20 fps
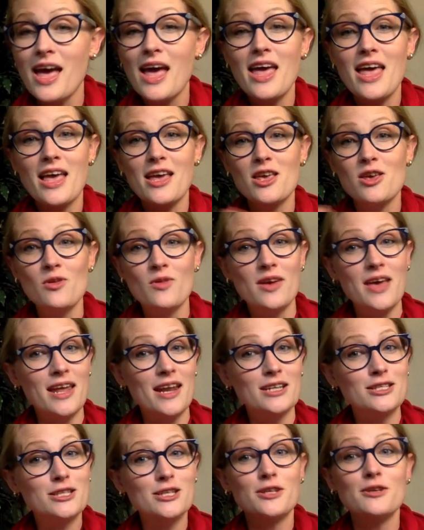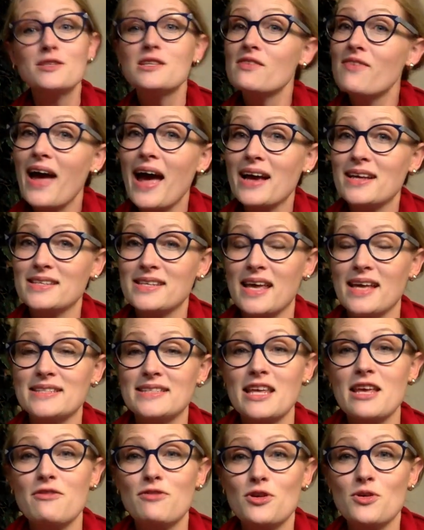You get exclusive access
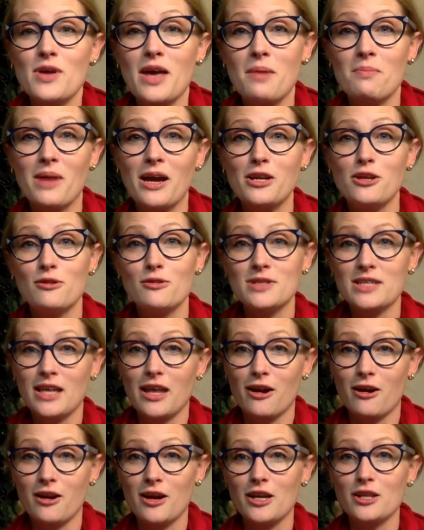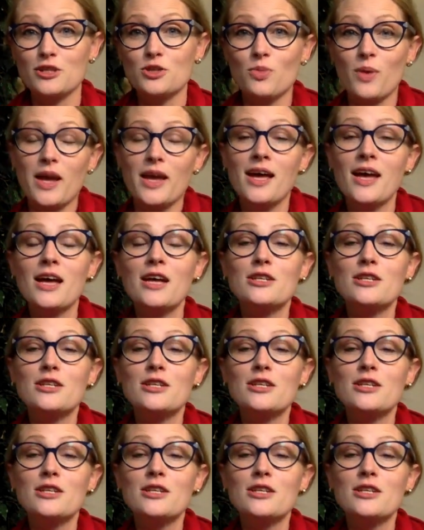if you get my newsletter each week.